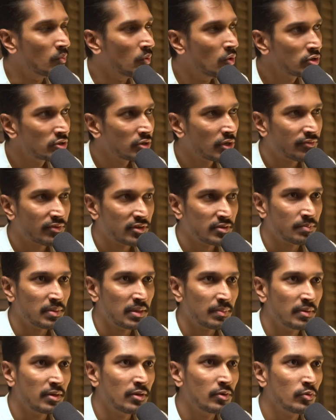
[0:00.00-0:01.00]
Most of us
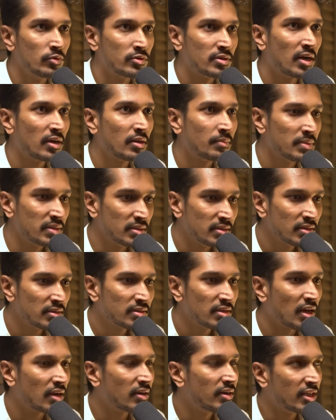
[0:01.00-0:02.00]
people who start a
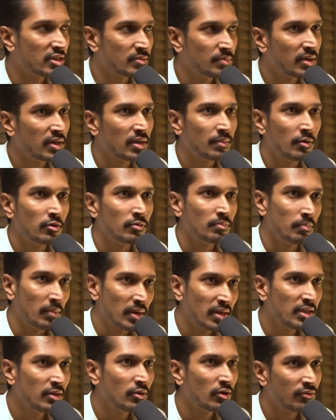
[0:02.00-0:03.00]
business are desperate about
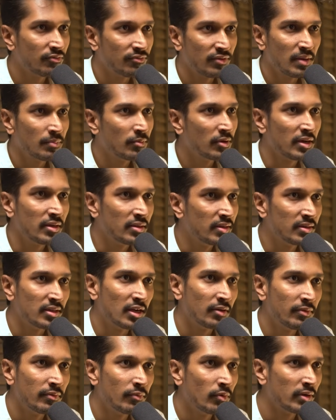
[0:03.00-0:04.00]
money or fame or anything
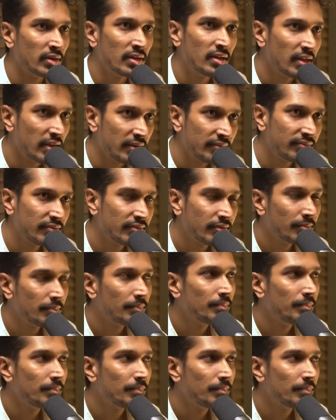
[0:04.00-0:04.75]
that we want in life.